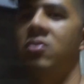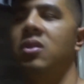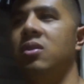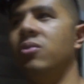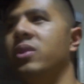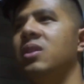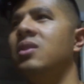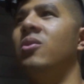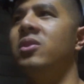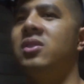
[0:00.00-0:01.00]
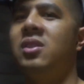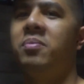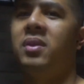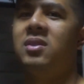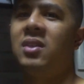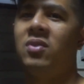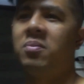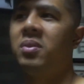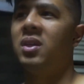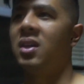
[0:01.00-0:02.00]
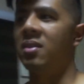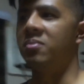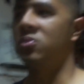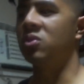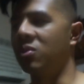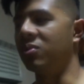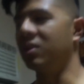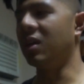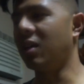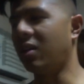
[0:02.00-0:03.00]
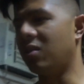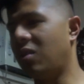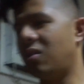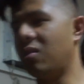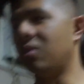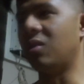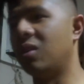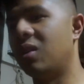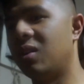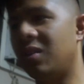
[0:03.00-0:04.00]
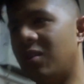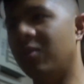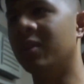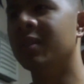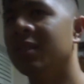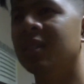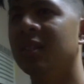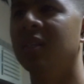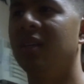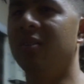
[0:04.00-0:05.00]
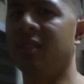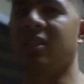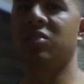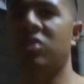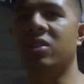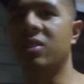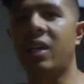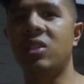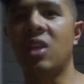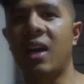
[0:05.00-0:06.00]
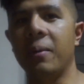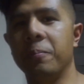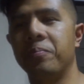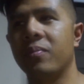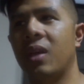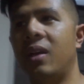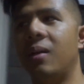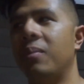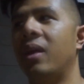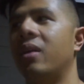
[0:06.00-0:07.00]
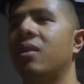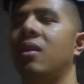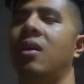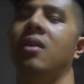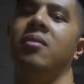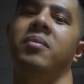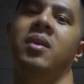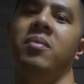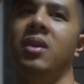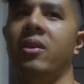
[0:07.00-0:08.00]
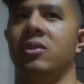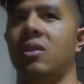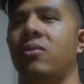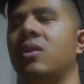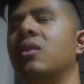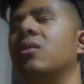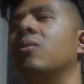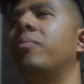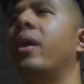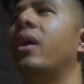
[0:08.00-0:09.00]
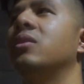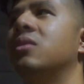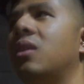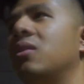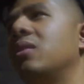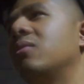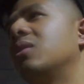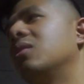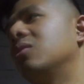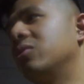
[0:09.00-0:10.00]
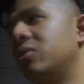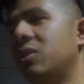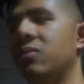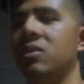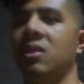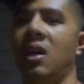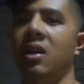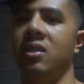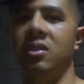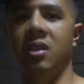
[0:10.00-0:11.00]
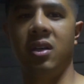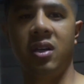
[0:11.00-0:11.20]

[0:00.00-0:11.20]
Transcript: Well, we did go to sleep at 7 p.m., so we had like a long, you know, it was like still daytime, and I'm like, me Miki was like, we're gonna go pass out, like we're gonna go sleep, we're tired.